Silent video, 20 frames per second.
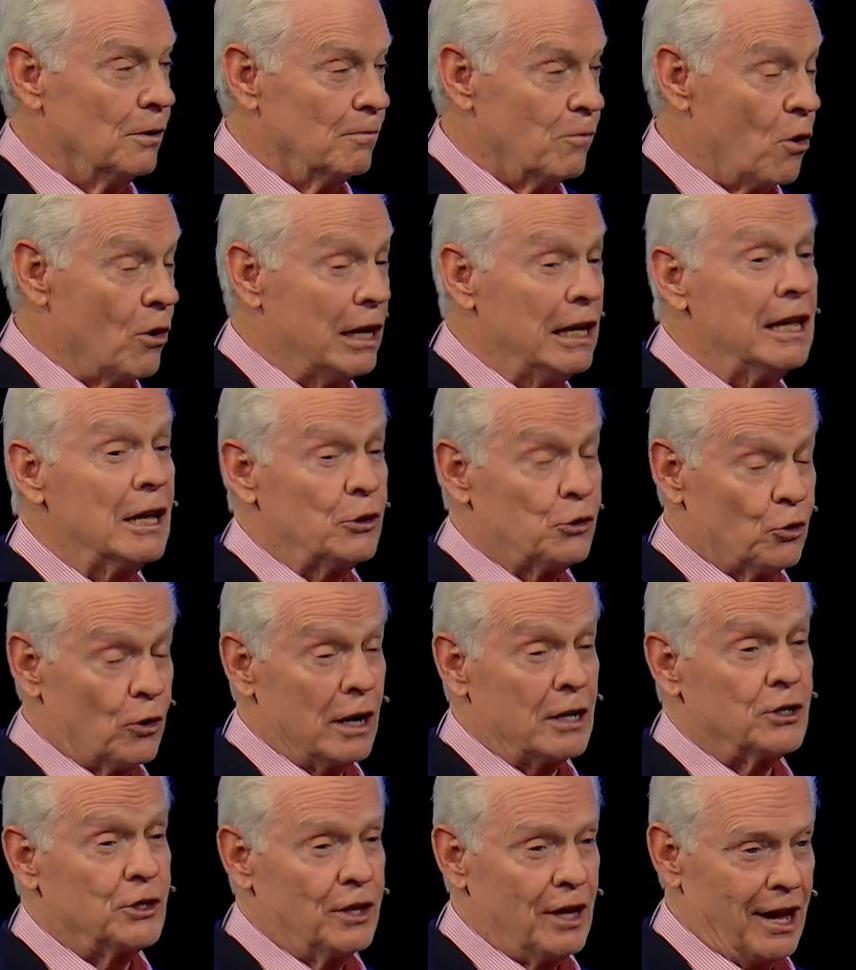Well, he
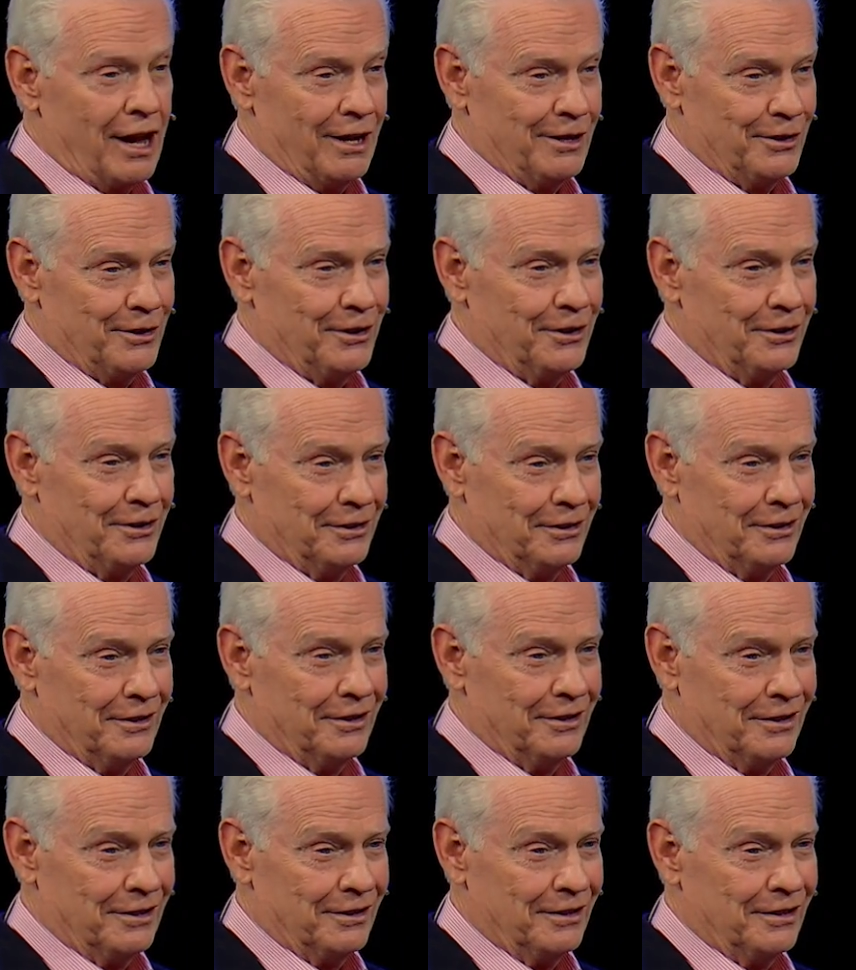addressed that.
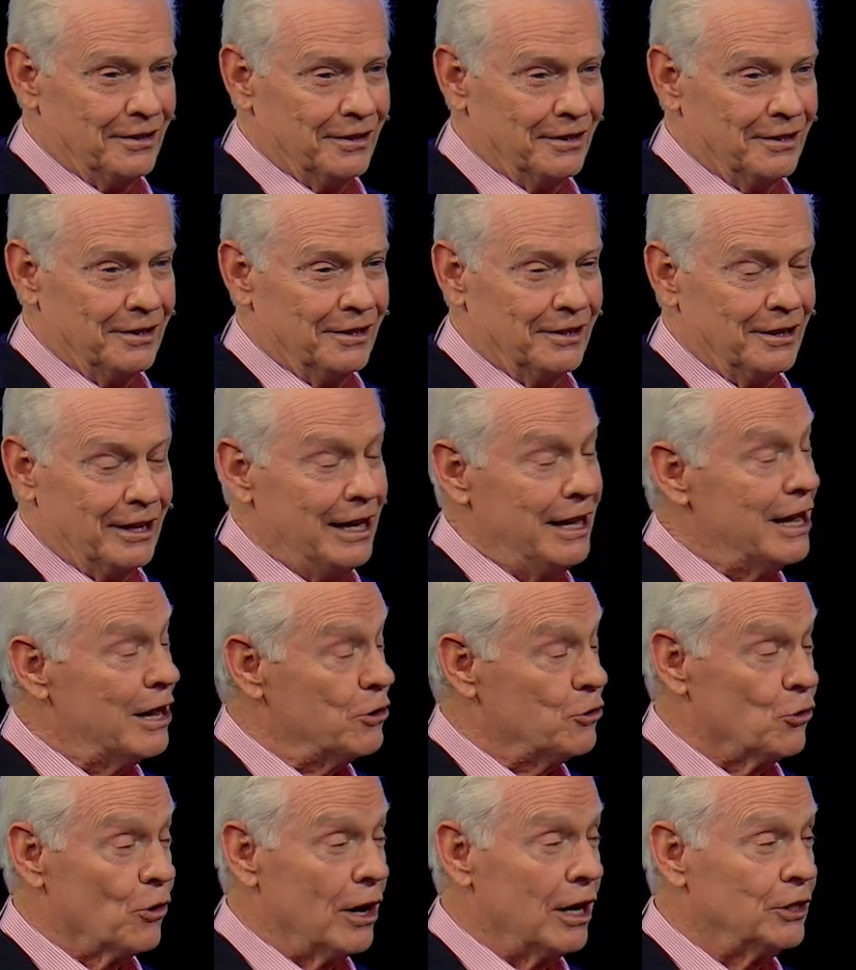He
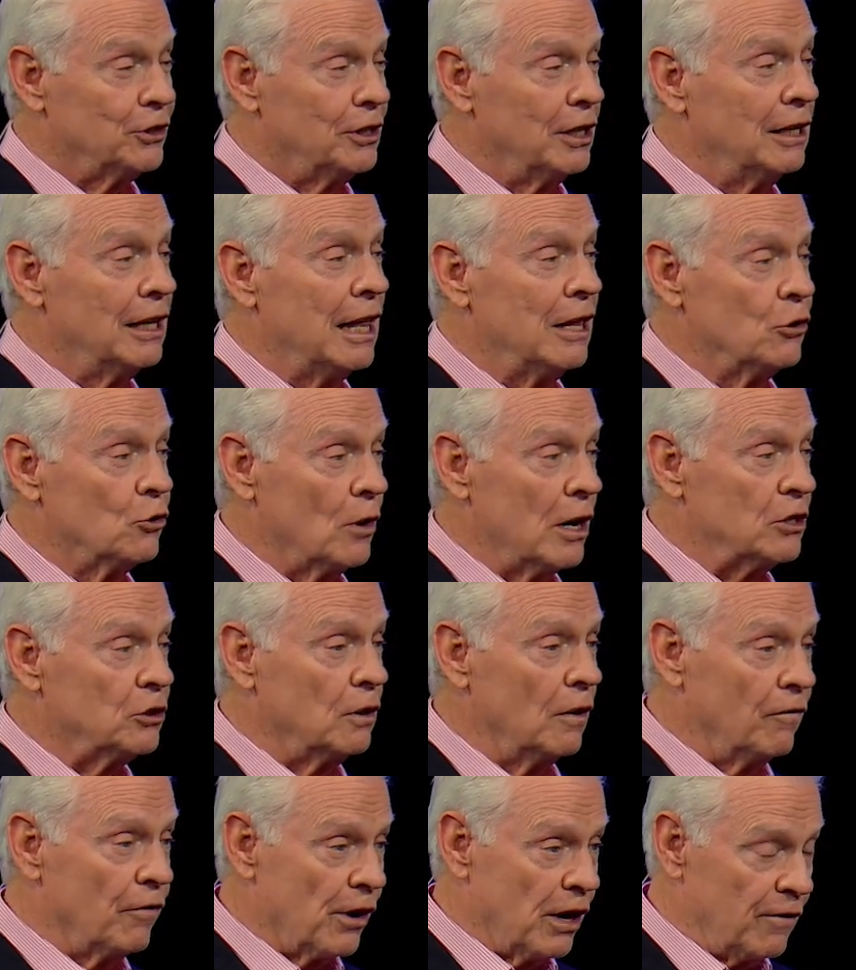addressed it and addressed
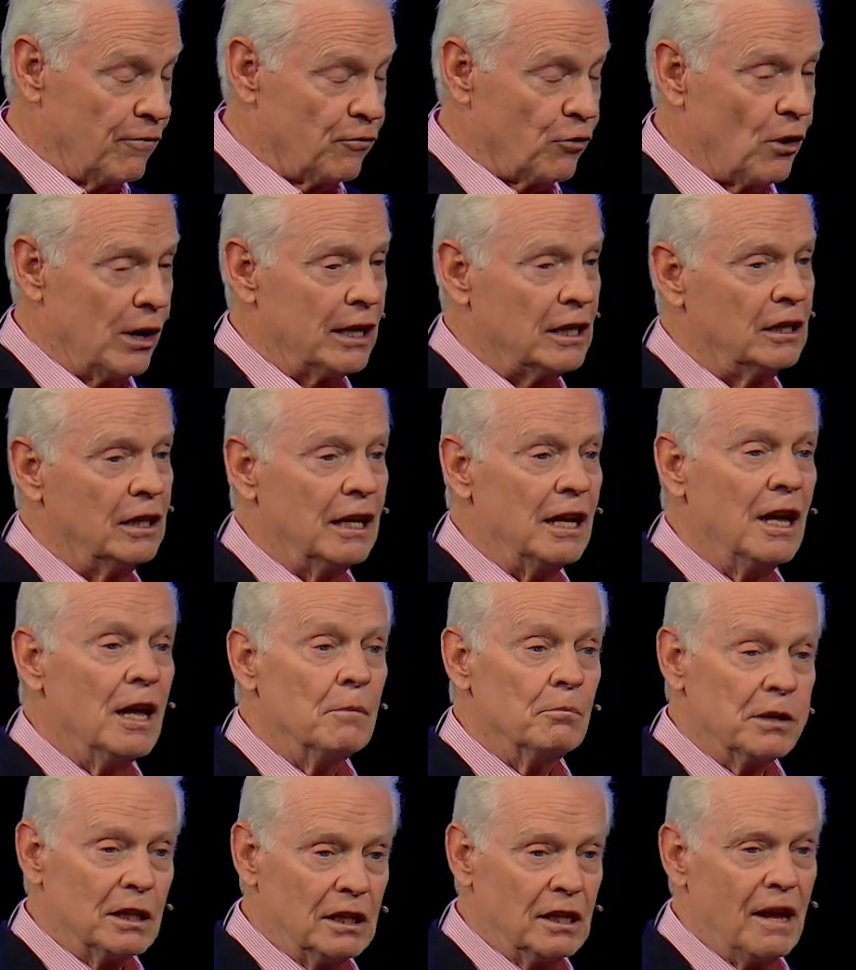it very frankly,
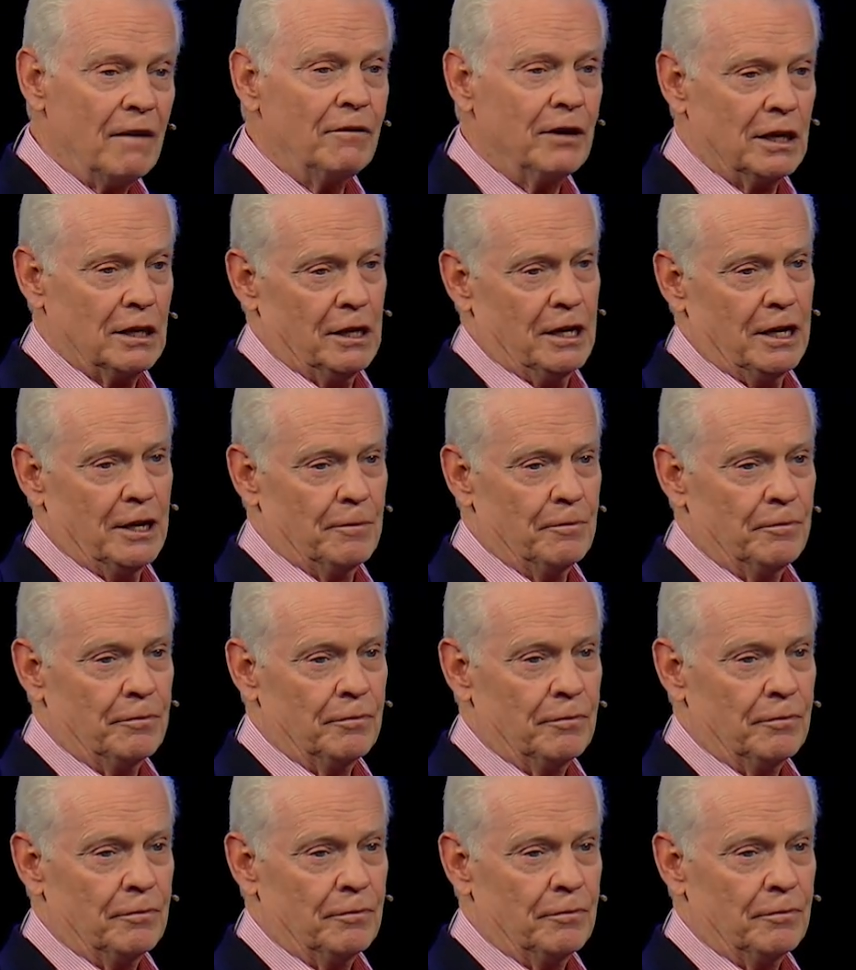but lovingly.